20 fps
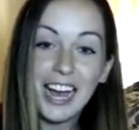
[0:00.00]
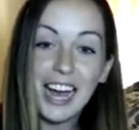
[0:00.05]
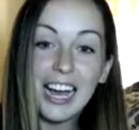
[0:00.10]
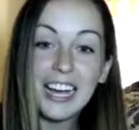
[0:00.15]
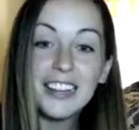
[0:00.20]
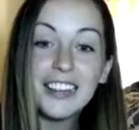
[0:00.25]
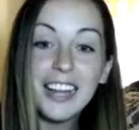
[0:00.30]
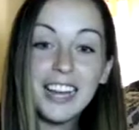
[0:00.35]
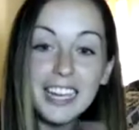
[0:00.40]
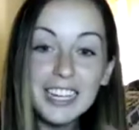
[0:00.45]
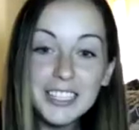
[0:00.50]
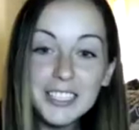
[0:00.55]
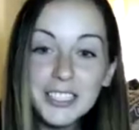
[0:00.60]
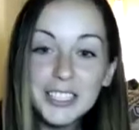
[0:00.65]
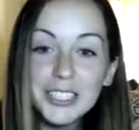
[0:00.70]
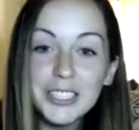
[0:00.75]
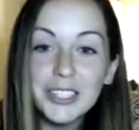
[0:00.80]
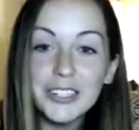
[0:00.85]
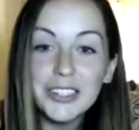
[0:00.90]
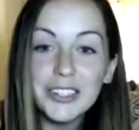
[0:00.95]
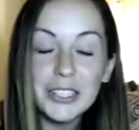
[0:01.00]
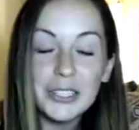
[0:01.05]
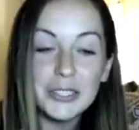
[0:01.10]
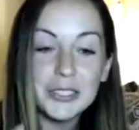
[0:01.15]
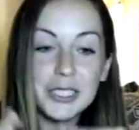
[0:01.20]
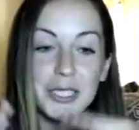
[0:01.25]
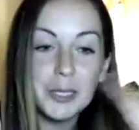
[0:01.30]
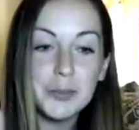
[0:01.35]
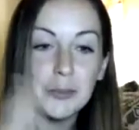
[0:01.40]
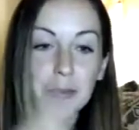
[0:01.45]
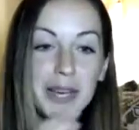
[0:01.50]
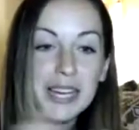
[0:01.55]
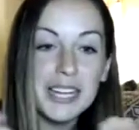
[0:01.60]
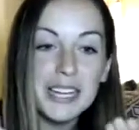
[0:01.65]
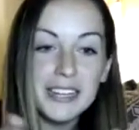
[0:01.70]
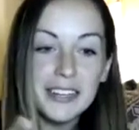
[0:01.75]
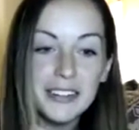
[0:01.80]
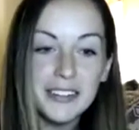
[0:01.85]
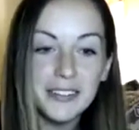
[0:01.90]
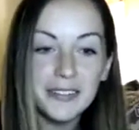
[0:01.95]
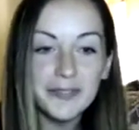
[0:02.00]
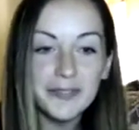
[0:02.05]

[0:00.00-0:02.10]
I liked your your spin.